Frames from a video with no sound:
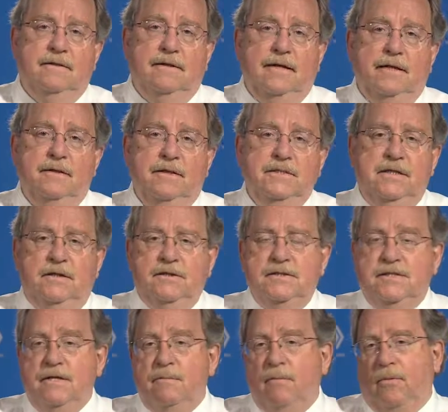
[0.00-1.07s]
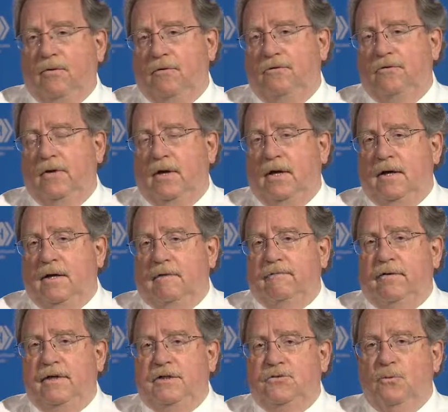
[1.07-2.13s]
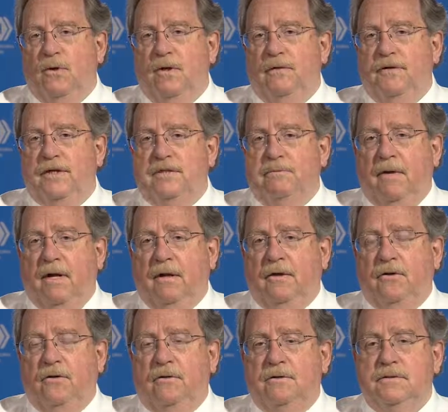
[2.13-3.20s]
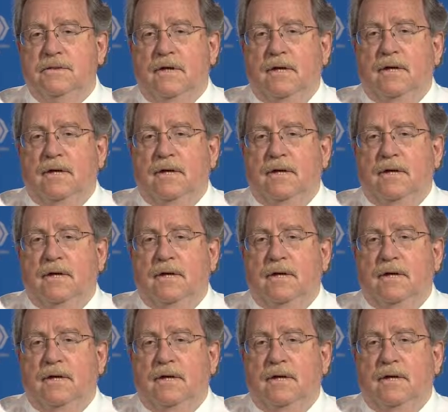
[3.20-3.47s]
and these little symbols for each one of these molecules